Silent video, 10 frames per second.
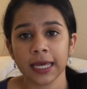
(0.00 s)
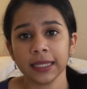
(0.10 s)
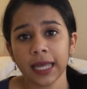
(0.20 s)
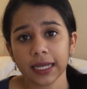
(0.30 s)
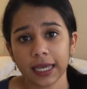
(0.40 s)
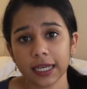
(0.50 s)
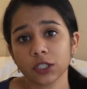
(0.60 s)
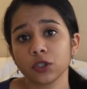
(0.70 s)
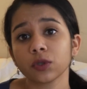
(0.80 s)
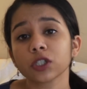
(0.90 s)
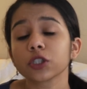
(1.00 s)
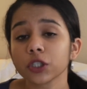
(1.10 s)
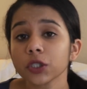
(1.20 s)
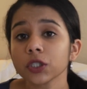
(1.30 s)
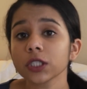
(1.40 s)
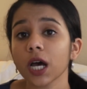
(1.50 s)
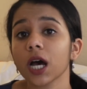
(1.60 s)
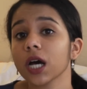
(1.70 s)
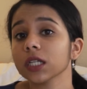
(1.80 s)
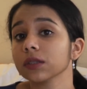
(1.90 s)
In that case, you can choose
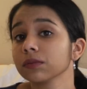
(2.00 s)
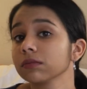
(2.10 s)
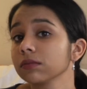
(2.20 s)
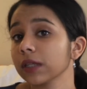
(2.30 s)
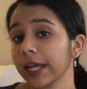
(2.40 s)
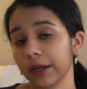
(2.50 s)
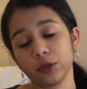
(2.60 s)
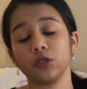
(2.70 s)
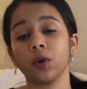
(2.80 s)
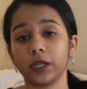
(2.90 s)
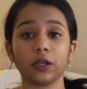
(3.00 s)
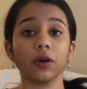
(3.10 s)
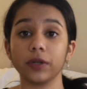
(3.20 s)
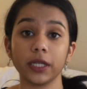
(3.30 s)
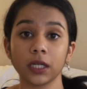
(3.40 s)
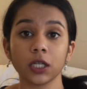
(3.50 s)
a language you want to code in.